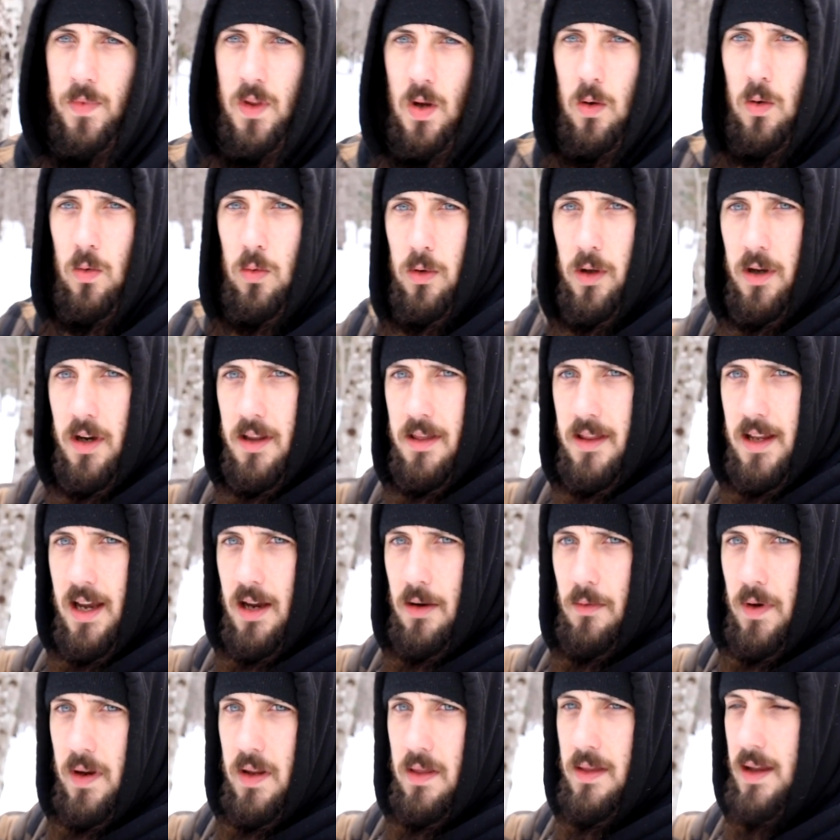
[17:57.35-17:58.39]
Oh, look at
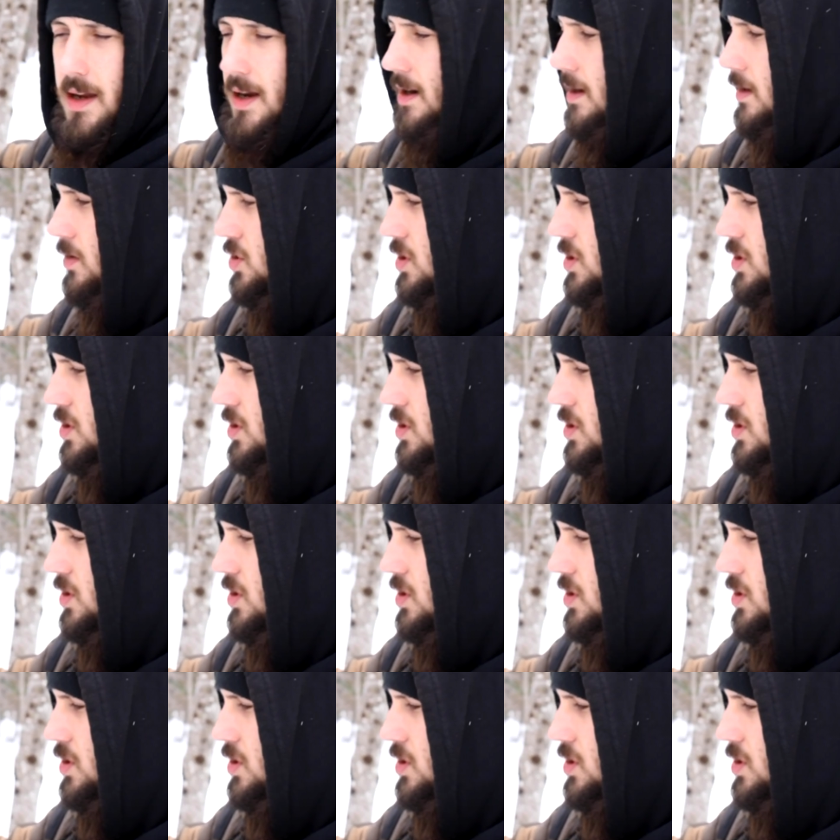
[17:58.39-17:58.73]
that right there.